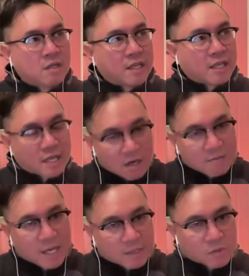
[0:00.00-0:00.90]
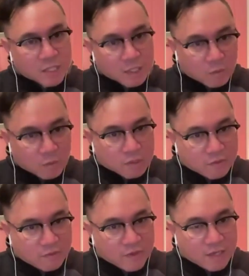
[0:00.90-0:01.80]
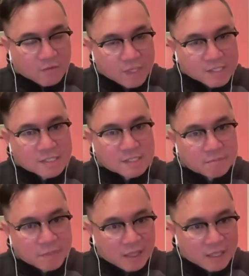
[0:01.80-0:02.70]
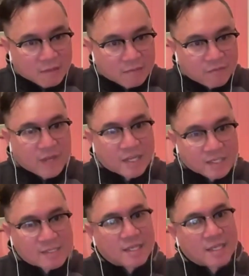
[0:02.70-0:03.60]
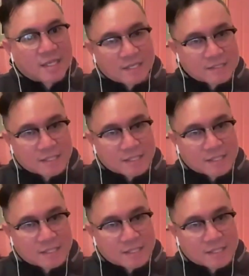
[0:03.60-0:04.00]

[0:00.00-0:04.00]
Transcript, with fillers: like in our mind, we are like, we're gonna fight racism by like fighting skinheads,